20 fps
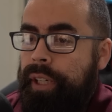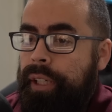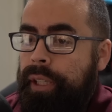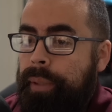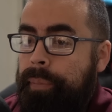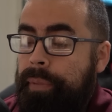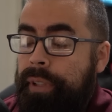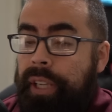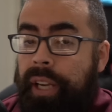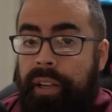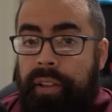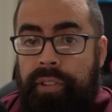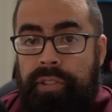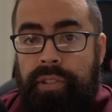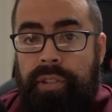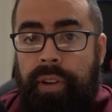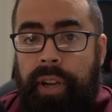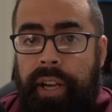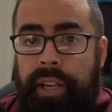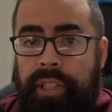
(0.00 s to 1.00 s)
Yeah,
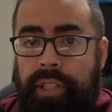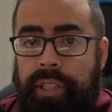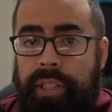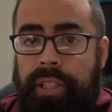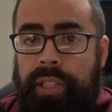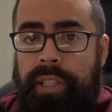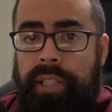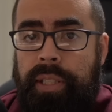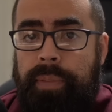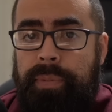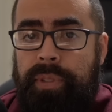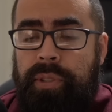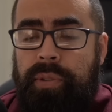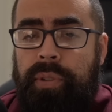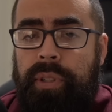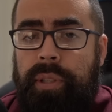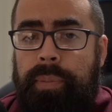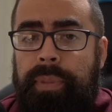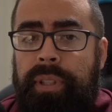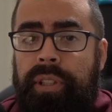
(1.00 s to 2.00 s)
so actually the team is
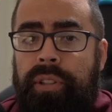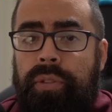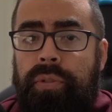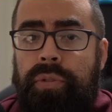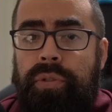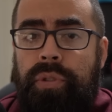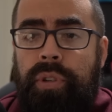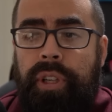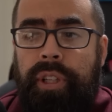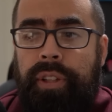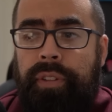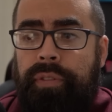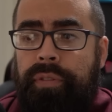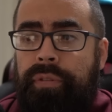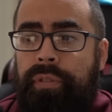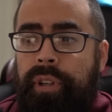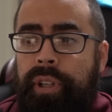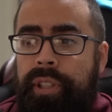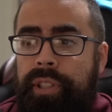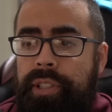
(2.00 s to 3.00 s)
going to be Goodra in the
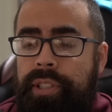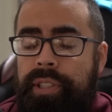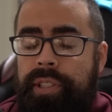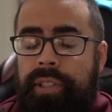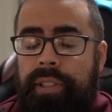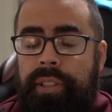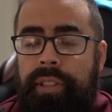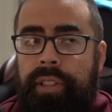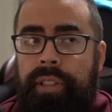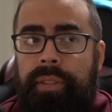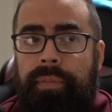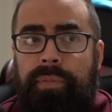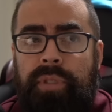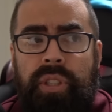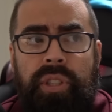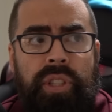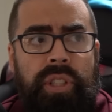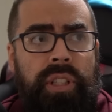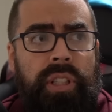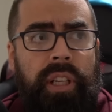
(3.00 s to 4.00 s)
front,
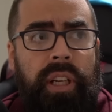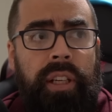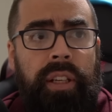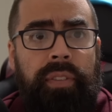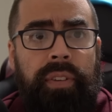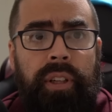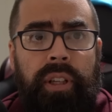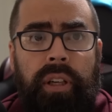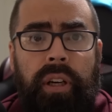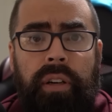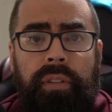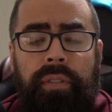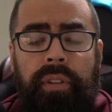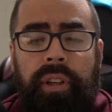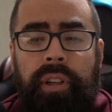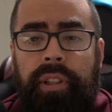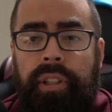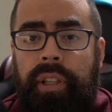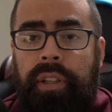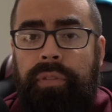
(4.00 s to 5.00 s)
just kind of
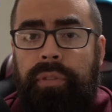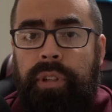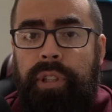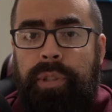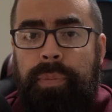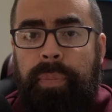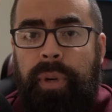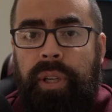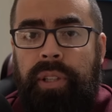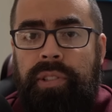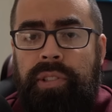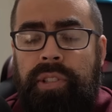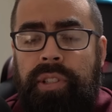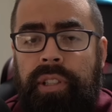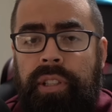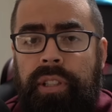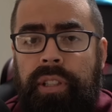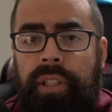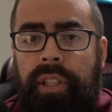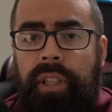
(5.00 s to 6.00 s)
a coverage
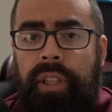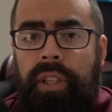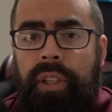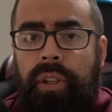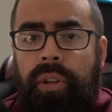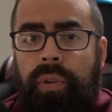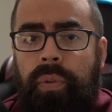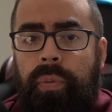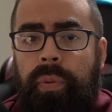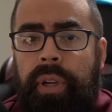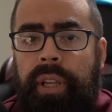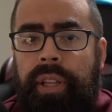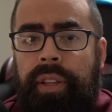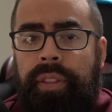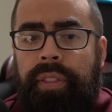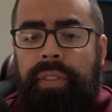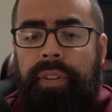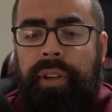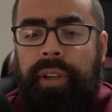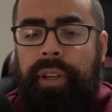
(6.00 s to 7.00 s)
monster
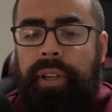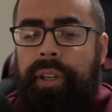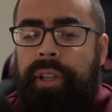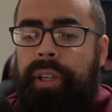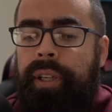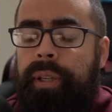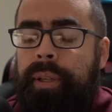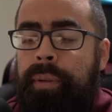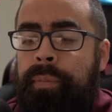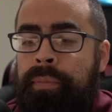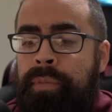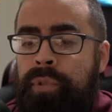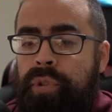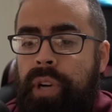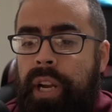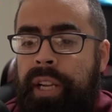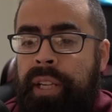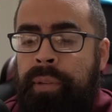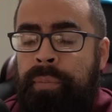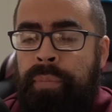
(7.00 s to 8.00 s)
with
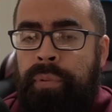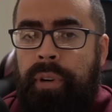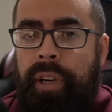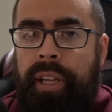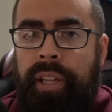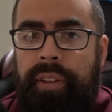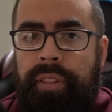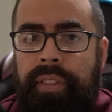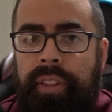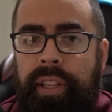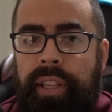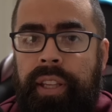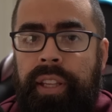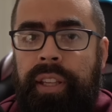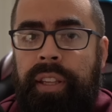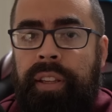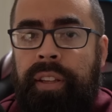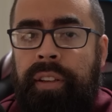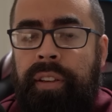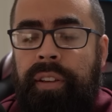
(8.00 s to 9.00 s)
Dragon Breath
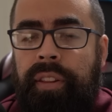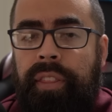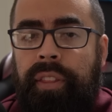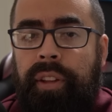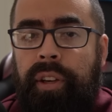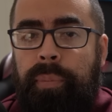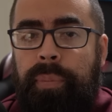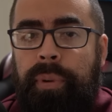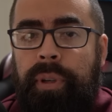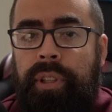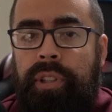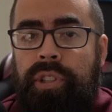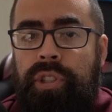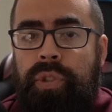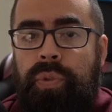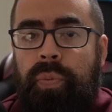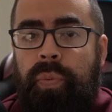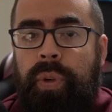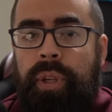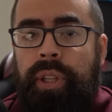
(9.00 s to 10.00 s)
and Thunder
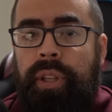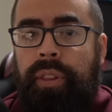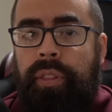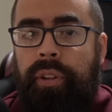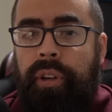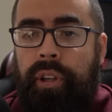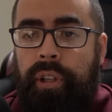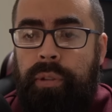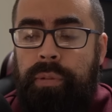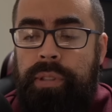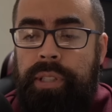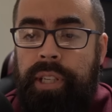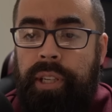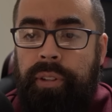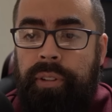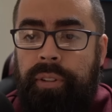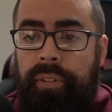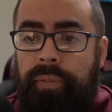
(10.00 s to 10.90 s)
Punch with Aqua Tail.